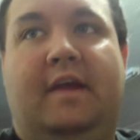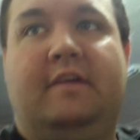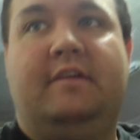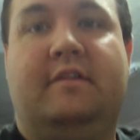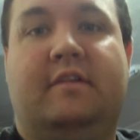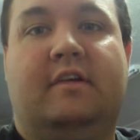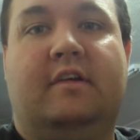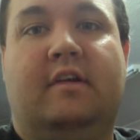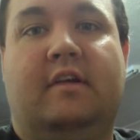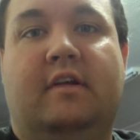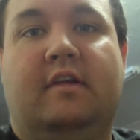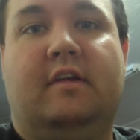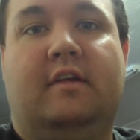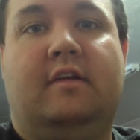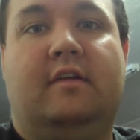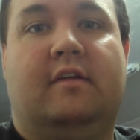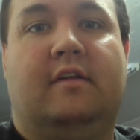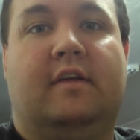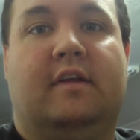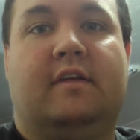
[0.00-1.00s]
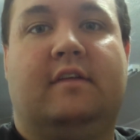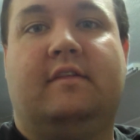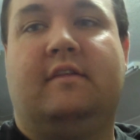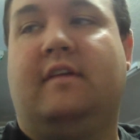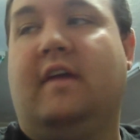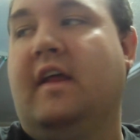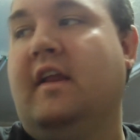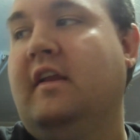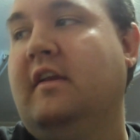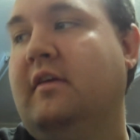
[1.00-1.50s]
Nation.
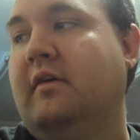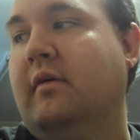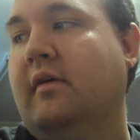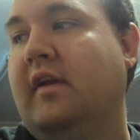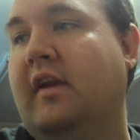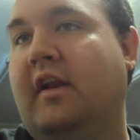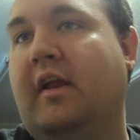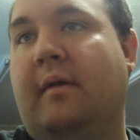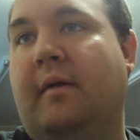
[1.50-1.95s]
Just kind of doing an